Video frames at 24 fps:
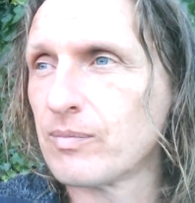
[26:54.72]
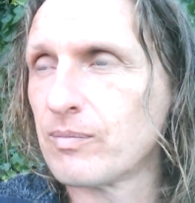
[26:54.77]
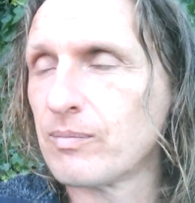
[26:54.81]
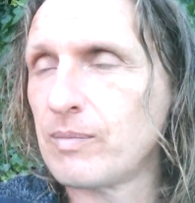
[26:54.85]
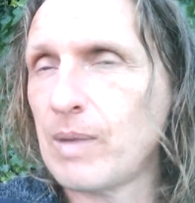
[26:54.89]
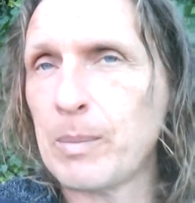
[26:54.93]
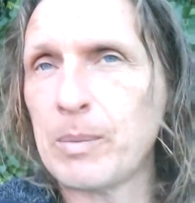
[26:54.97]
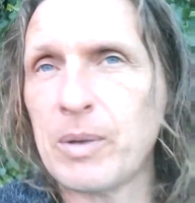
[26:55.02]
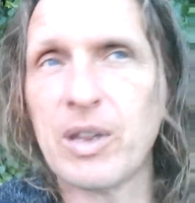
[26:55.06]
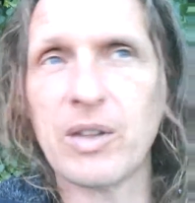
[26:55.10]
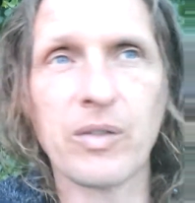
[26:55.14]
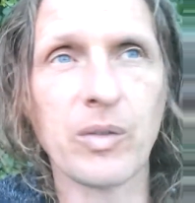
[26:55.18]

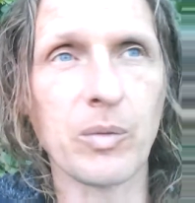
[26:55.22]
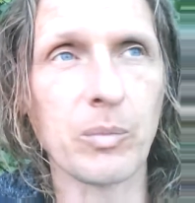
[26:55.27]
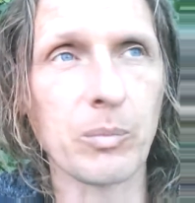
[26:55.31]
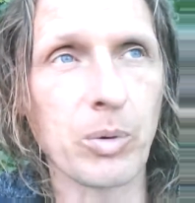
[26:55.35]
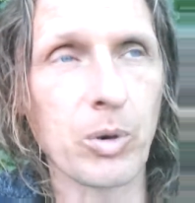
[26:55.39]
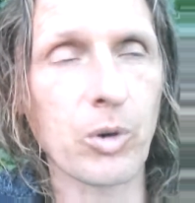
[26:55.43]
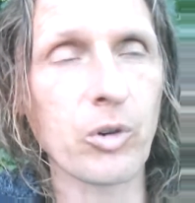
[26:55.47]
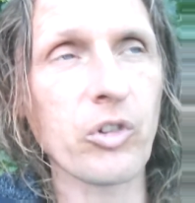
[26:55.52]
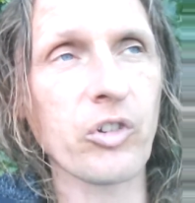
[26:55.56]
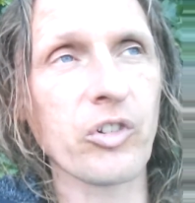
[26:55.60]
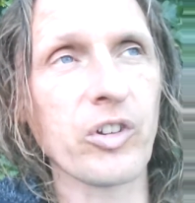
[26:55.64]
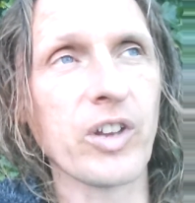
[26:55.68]
Maybe they've
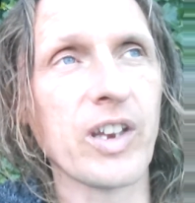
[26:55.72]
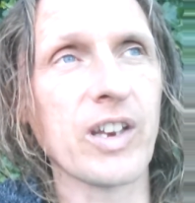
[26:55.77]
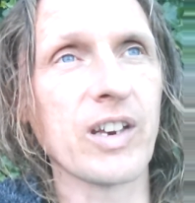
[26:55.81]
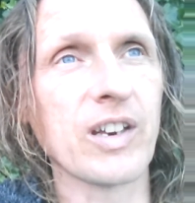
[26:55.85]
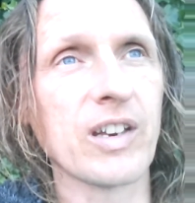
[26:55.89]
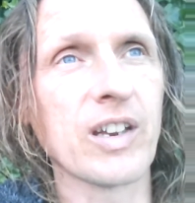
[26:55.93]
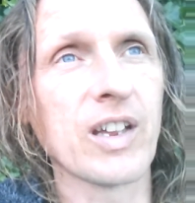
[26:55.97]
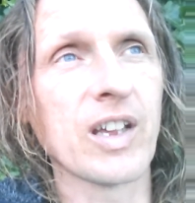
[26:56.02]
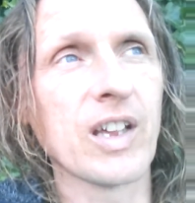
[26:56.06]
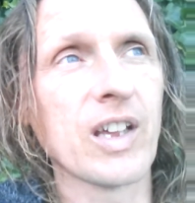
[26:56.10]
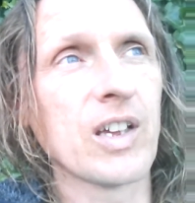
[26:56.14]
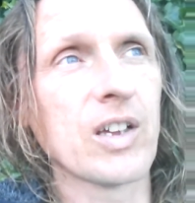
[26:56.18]

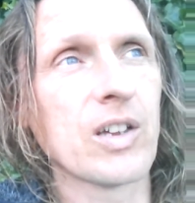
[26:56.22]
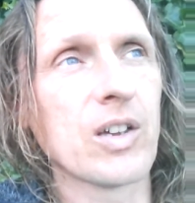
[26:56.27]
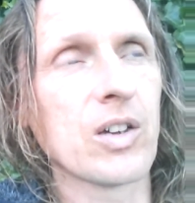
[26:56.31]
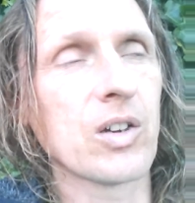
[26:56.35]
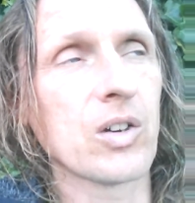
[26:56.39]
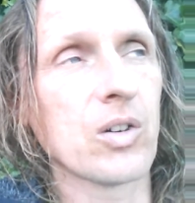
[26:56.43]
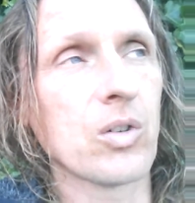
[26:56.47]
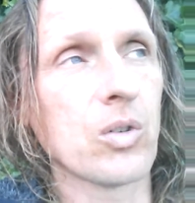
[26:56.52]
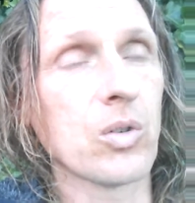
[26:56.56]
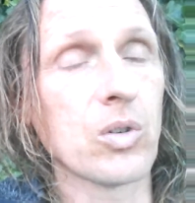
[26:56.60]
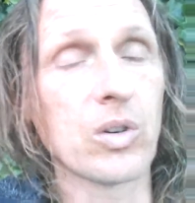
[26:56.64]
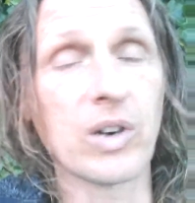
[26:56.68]
impersonated
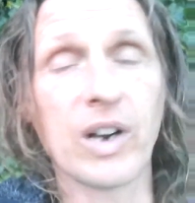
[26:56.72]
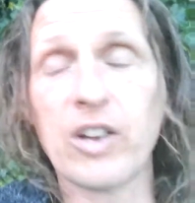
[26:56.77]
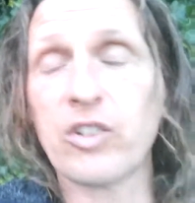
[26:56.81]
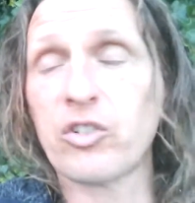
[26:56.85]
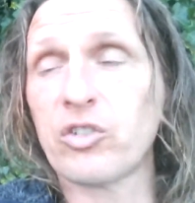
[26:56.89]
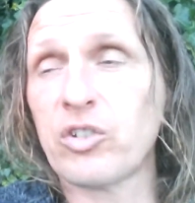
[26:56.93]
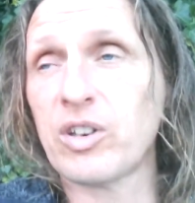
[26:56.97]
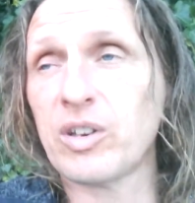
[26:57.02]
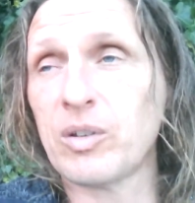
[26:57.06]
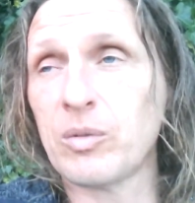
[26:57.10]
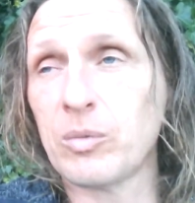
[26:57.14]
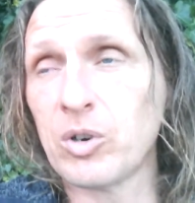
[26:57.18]
or
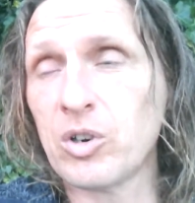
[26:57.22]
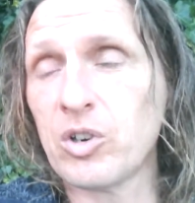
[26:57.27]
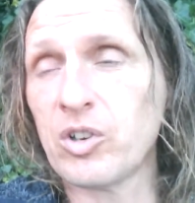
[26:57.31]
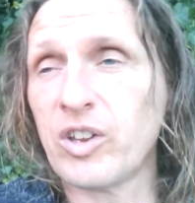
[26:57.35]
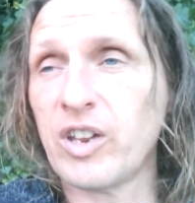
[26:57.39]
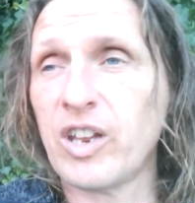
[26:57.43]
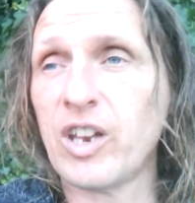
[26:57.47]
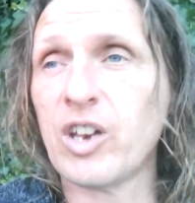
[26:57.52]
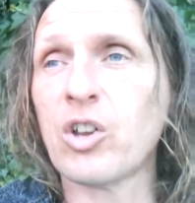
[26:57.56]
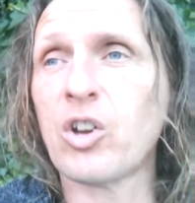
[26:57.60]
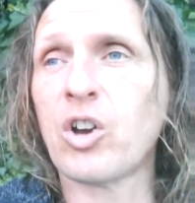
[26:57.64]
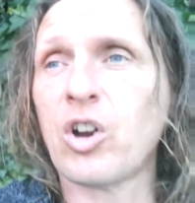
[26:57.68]
actually were
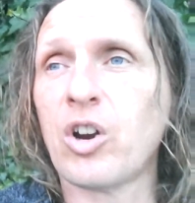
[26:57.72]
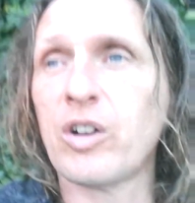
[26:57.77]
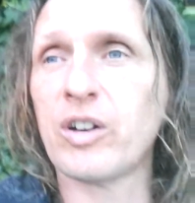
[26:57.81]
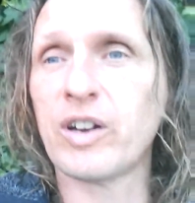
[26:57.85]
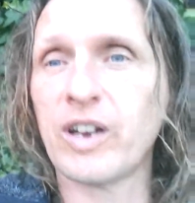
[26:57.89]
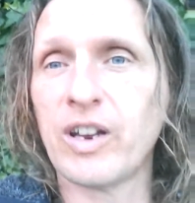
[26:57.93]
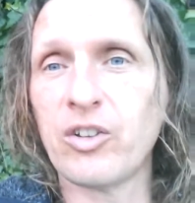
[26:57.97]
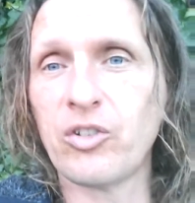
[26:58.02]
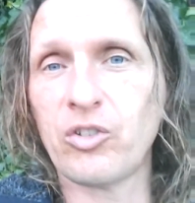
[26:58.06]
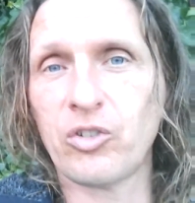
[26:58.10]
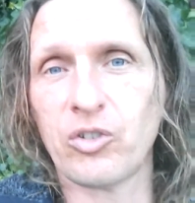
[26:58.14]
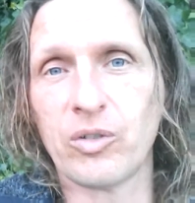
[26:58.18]
the
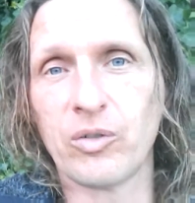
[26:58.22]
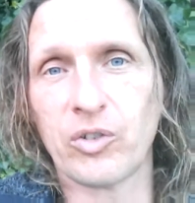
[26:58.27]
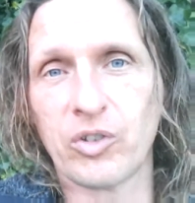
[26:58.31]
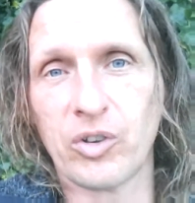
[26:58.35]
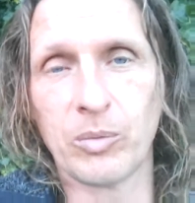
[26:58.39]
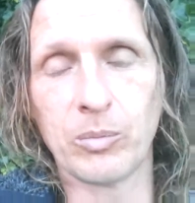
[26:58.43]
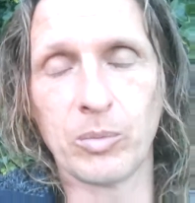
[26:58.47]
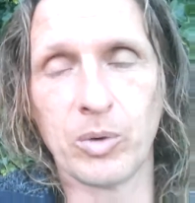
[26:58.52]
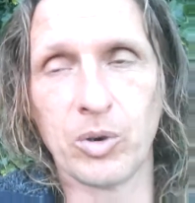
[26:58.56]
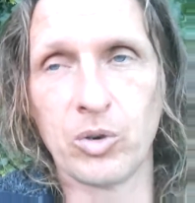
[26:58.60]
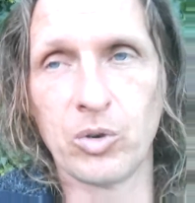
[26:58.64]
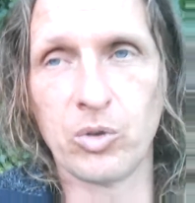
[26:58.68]
incarnation of
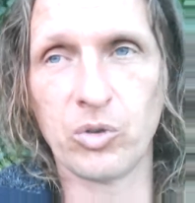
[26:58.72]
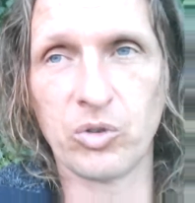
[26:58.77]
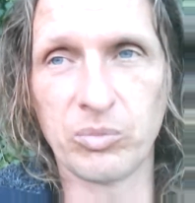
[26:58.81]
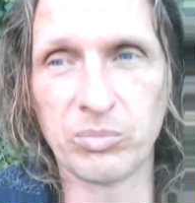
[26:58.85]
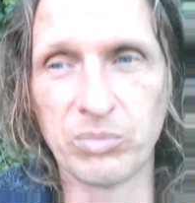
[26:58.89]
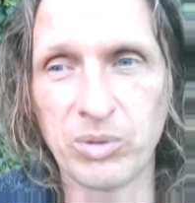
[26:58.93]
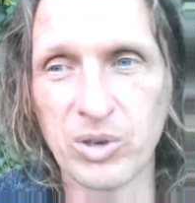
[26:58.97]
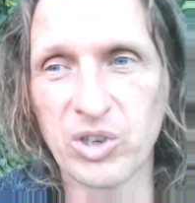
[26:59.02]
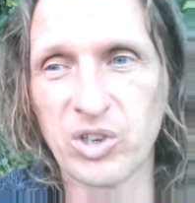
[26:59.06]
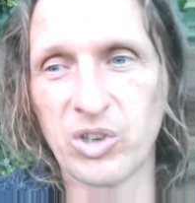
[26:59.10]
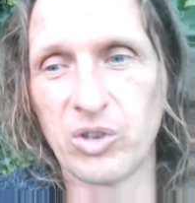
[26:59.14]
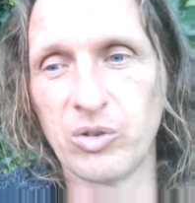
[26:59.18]
someone whose
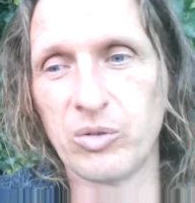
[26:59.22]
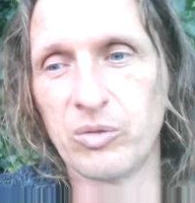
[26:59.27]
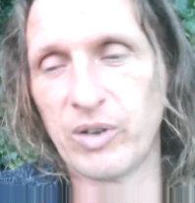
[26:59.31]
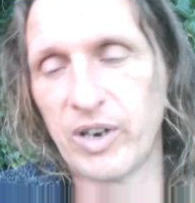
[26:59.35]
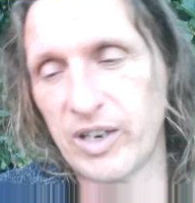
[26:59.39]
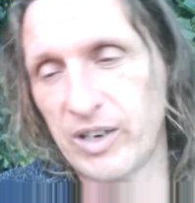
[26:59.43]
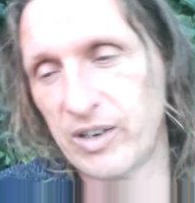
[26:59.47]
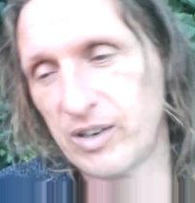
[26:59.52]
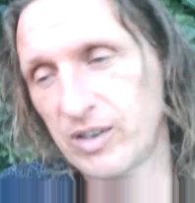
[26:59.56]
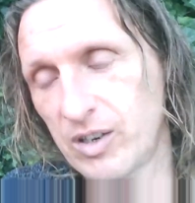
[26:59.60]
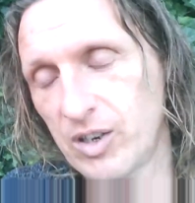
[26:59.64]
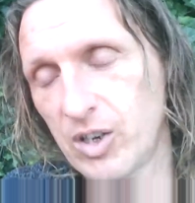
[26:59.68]
book you'd
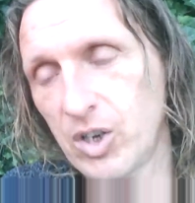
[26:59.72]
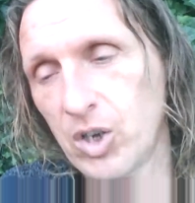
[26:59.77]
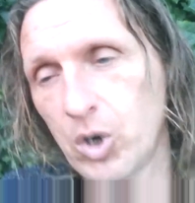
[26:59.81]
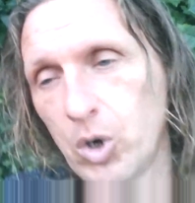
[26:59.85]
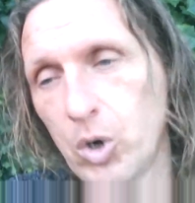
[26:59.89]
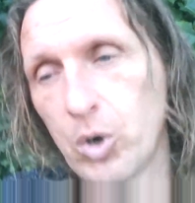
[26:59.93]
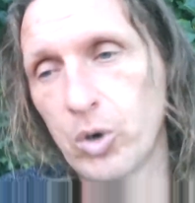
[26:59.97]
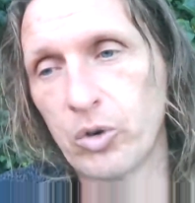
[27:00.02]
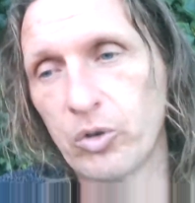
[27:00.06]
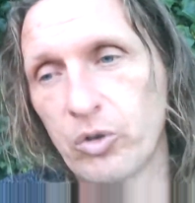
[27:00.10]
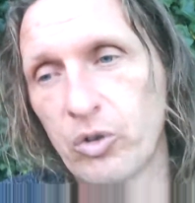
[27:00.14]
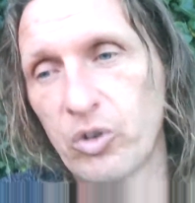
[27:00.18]
read
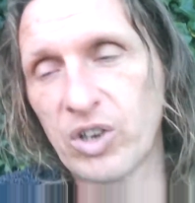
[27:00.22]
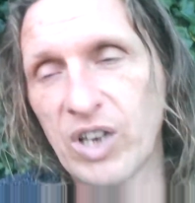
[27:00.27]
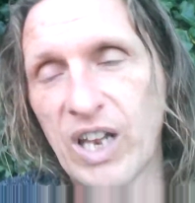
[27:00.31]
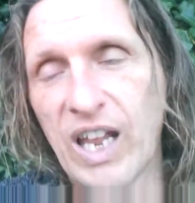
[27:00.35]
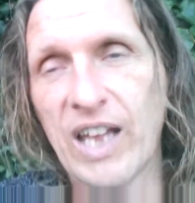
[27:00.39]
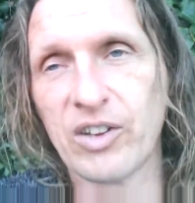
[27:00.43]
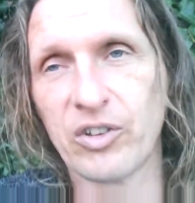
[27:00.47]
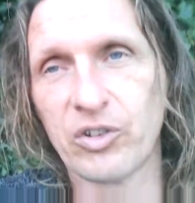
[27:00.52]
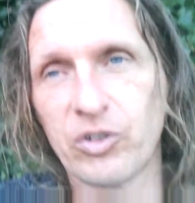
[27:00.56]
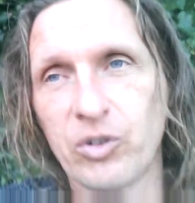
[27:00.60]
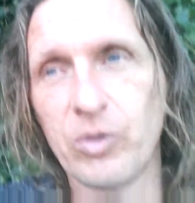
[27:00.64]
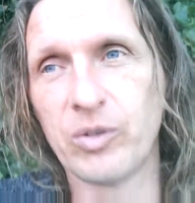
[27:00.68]
or whose
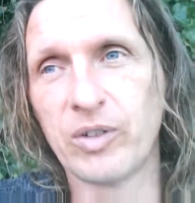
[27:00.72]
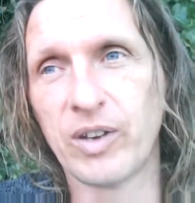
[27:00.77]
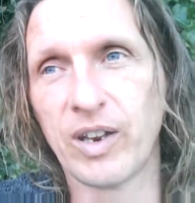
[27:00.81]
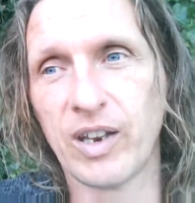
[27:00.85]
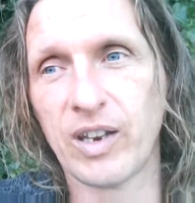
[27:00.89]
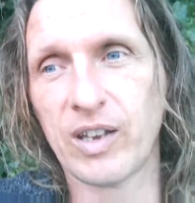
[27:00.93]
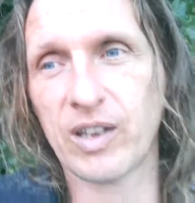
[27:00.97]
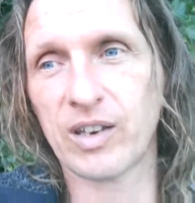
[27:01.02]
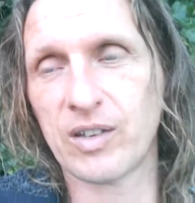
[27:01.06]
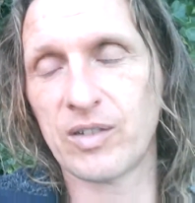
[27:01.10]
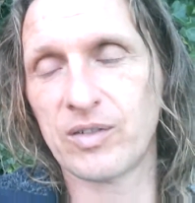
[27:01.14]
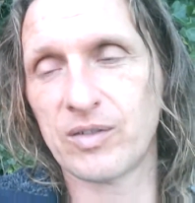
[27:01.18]
class you'd
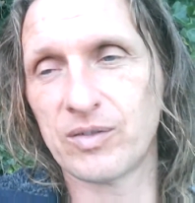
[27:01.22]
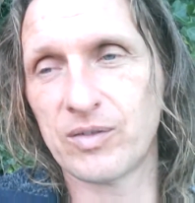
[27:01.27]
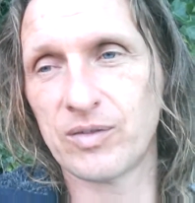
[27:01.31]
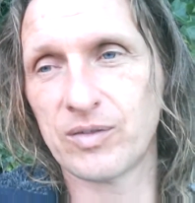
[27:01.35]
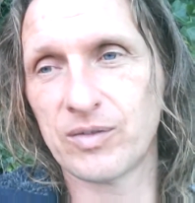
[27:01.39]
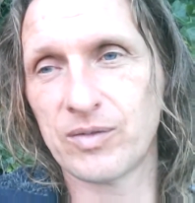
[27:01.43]
taken.